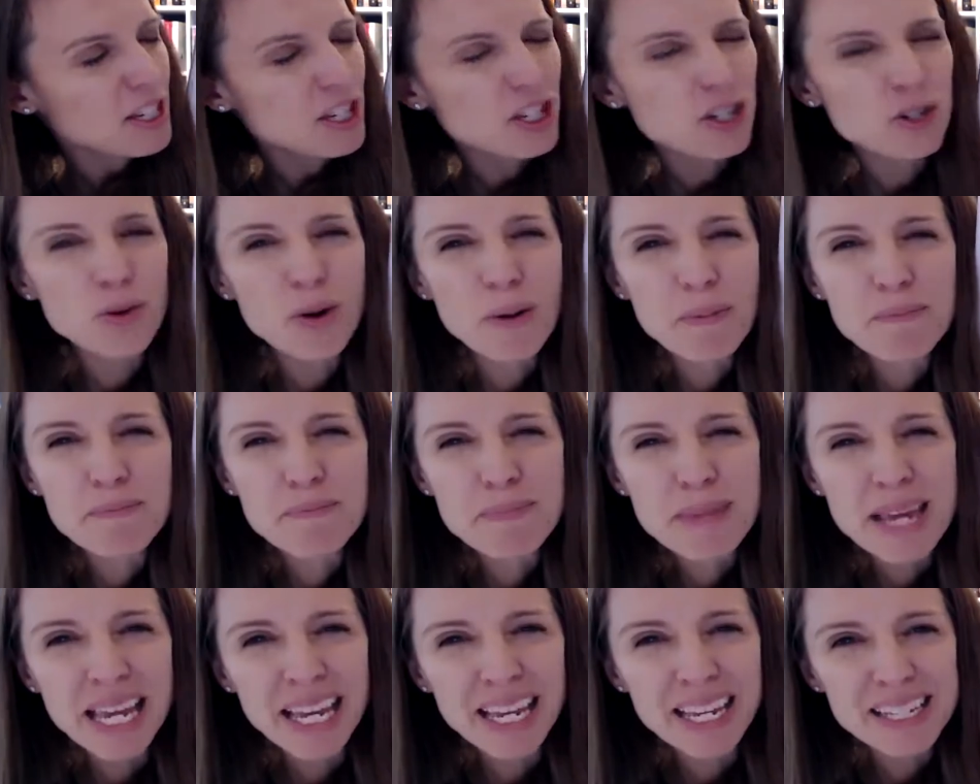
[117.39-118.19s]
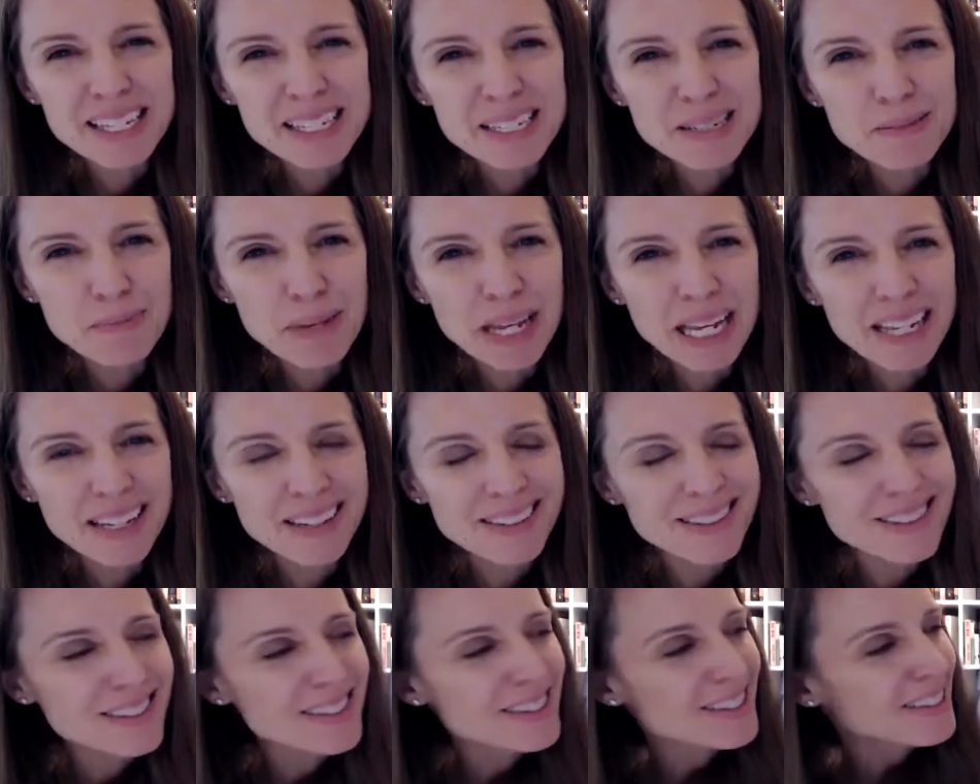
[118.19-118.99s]
Do you know what meekest
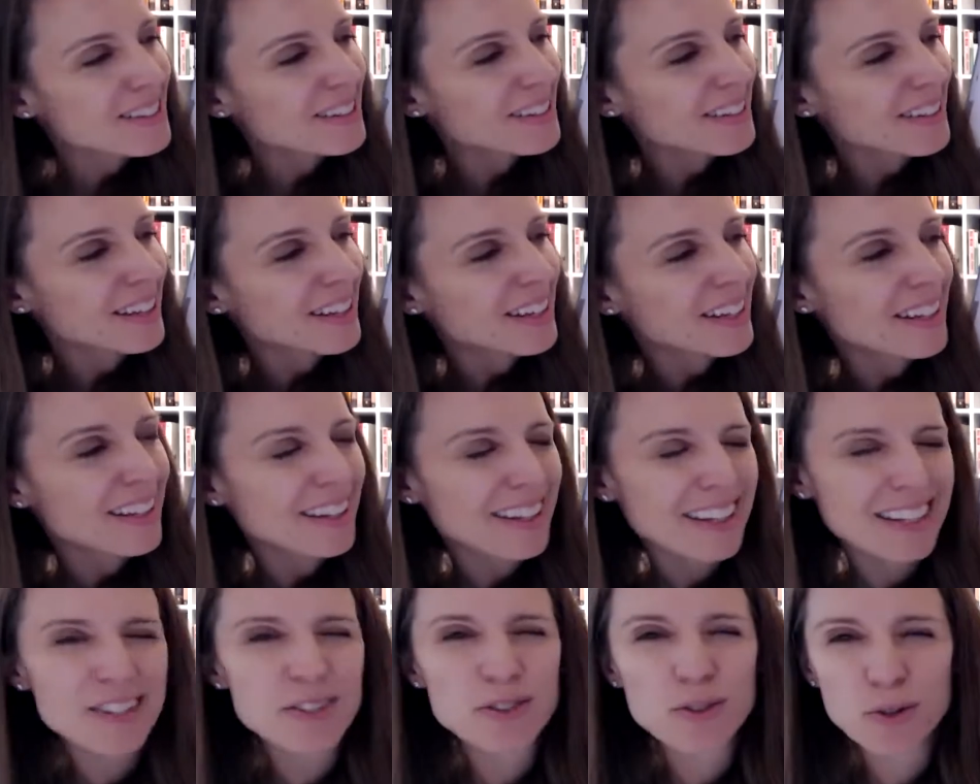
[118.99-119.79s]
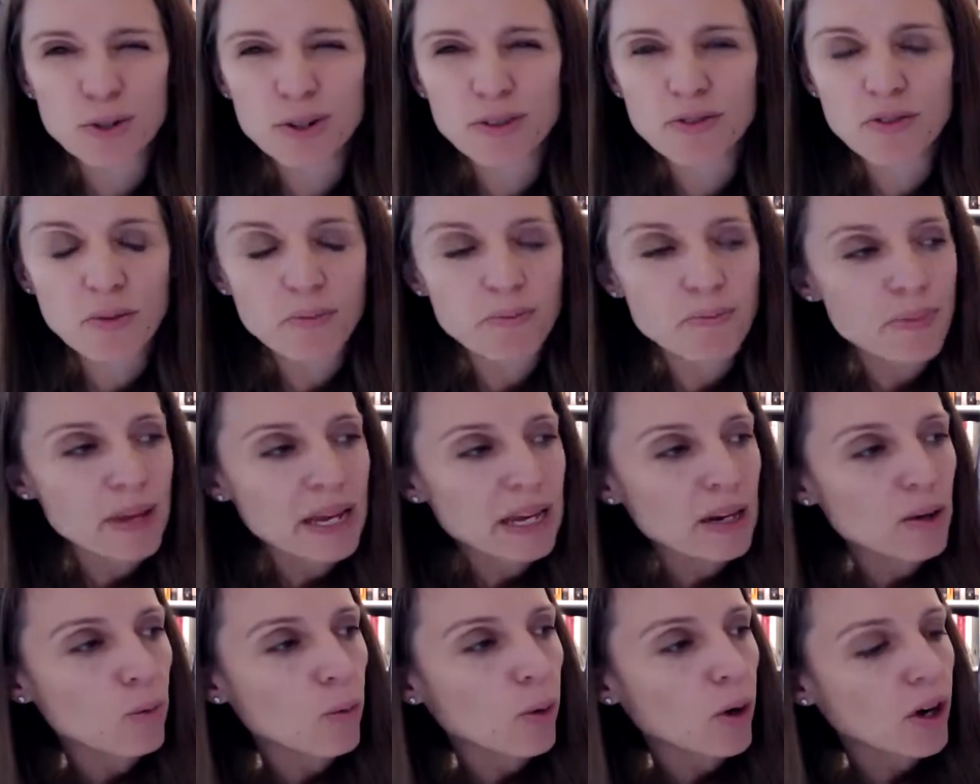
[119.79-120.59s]
means? That's sort of a
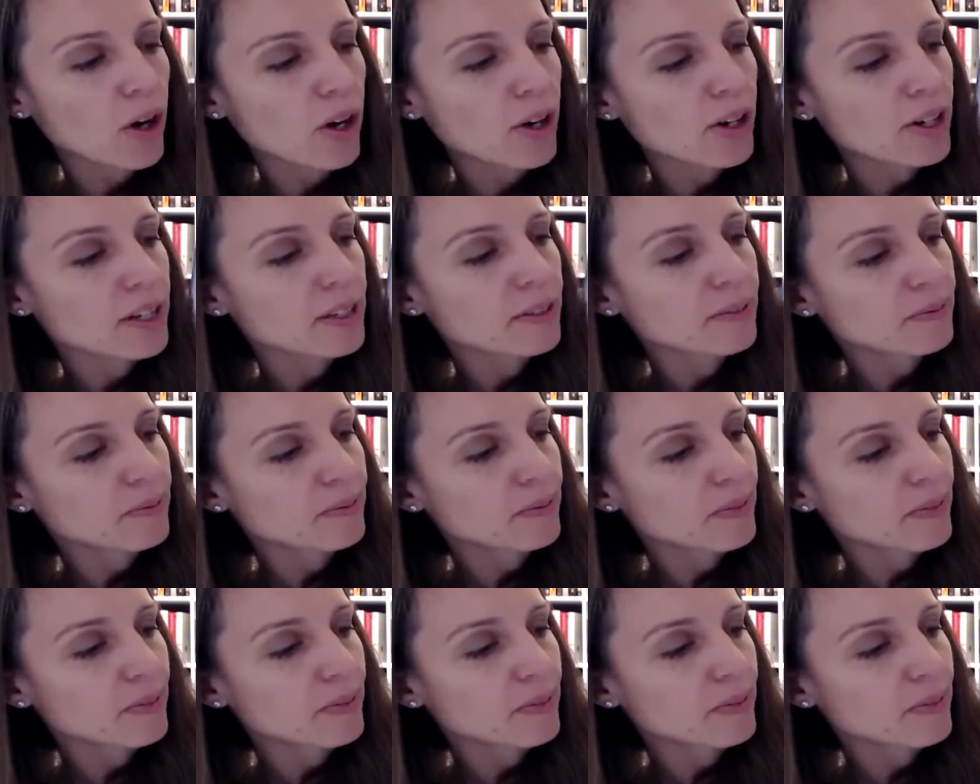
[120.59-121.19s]
big word.